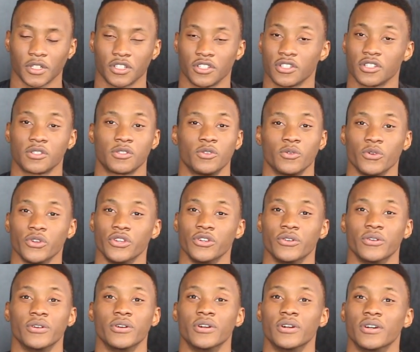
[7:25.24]
just do
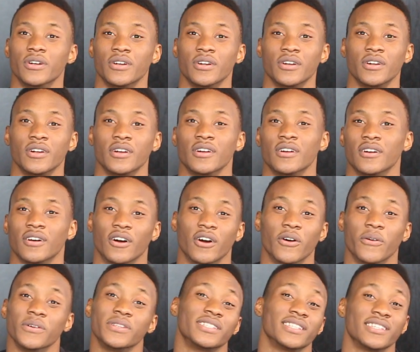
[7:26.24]
you.
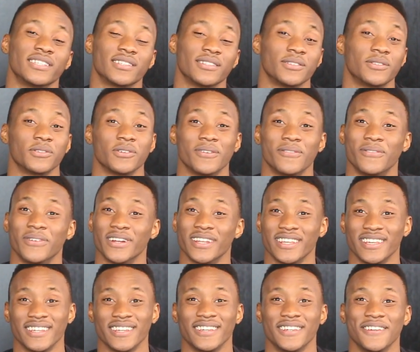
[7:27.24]
Always listen to your
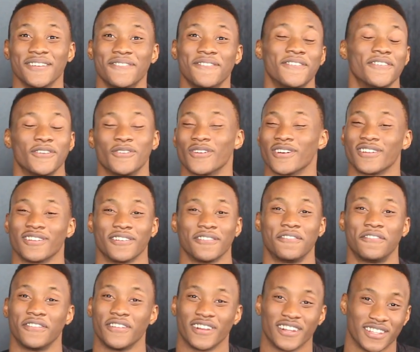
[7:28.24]
body. If you're not
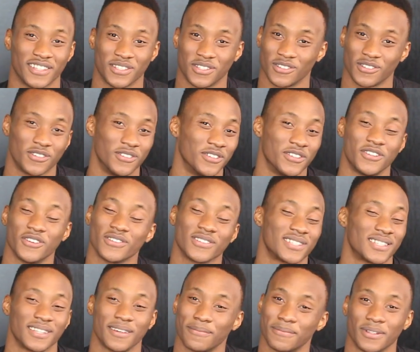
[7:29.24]
feeling too good,
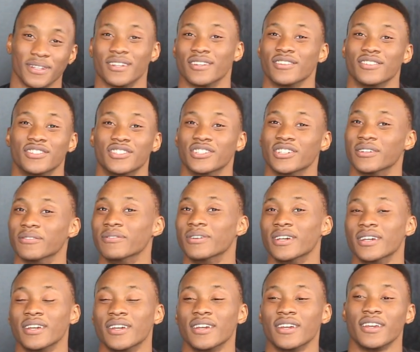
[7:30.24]
just step in the gym.
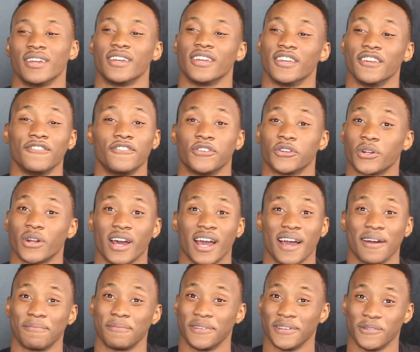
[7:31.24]
If you're not
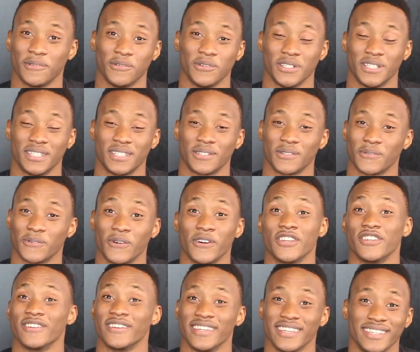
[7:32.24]
happy with
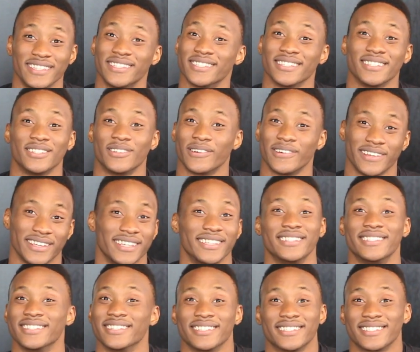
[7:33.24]
what you eat, and don't
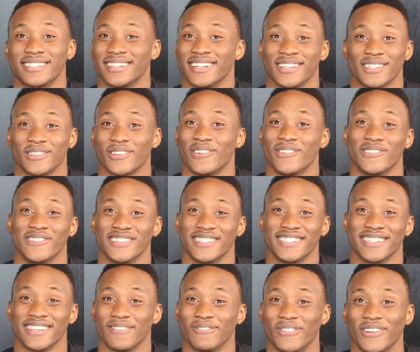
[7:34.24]
eat it. That's what
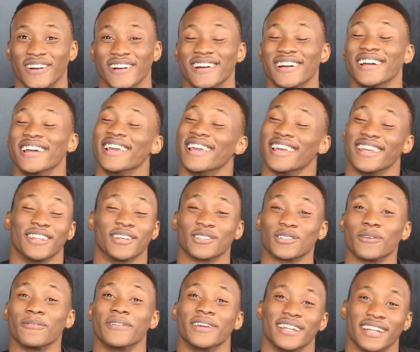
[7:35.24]
it's like.
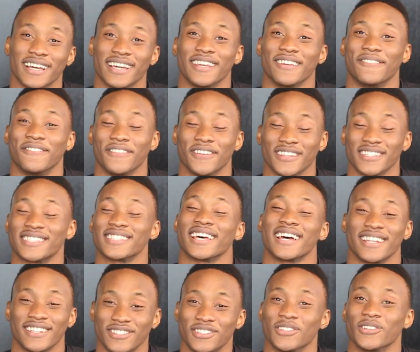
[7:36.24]
Doesn't mean like if you're
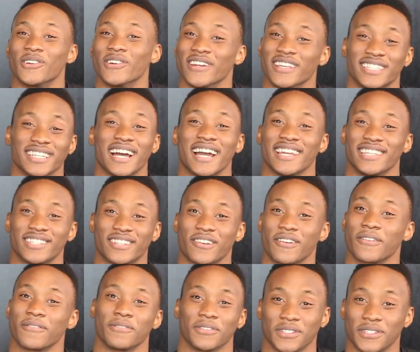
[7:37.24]
sad, you go on ice
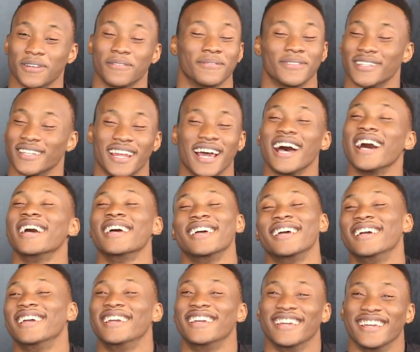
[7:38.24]
cream or
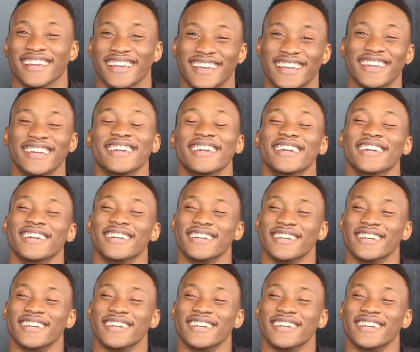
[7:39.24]
something.